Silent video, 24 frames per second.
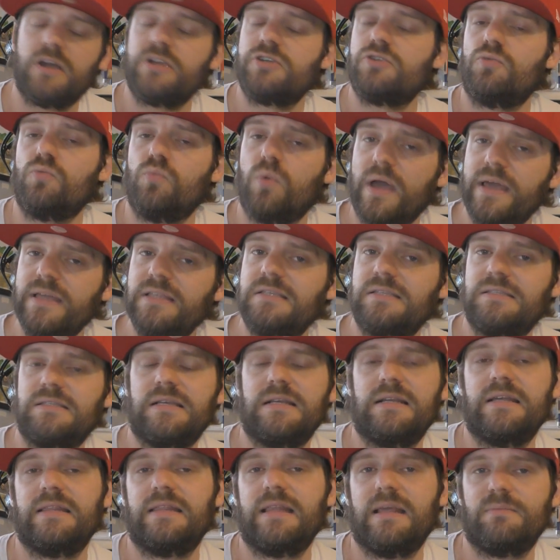I shall wait
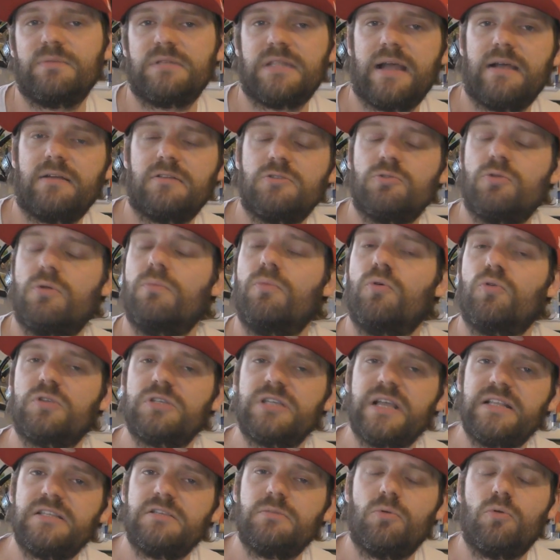until it dips down to a more
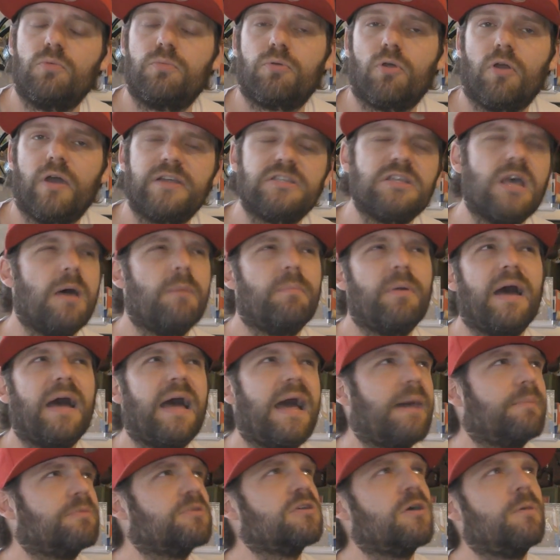sensible price,
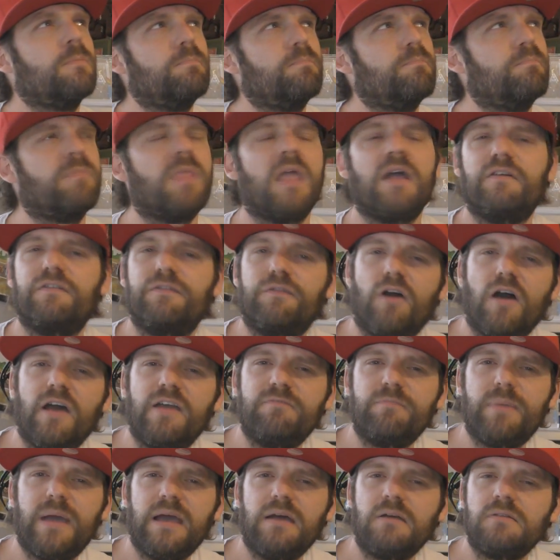perhaps
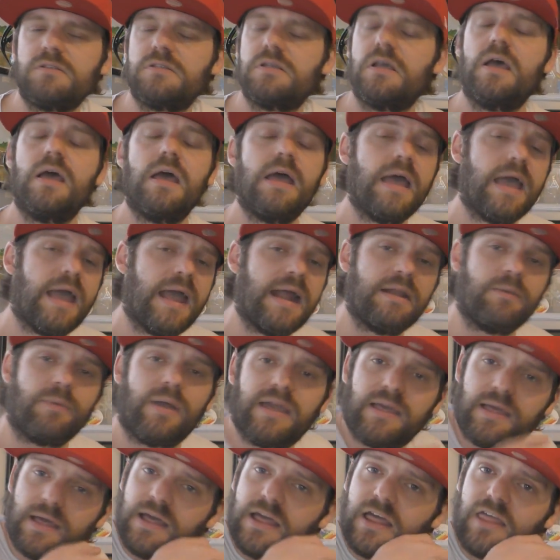£5.
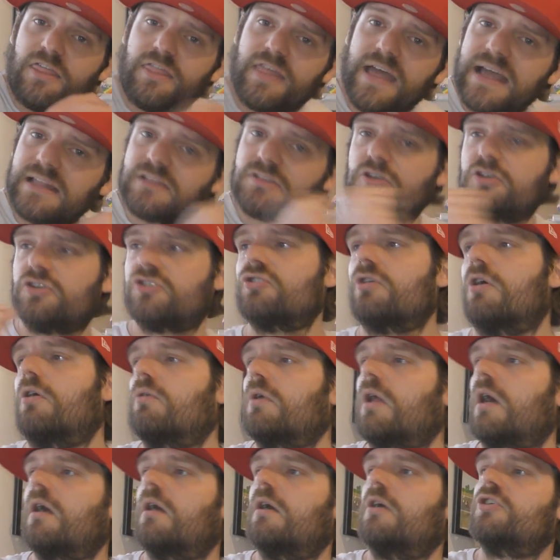Anyway, that
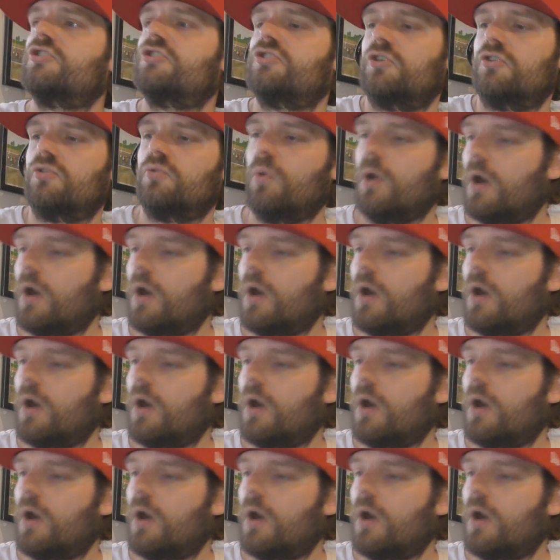controller should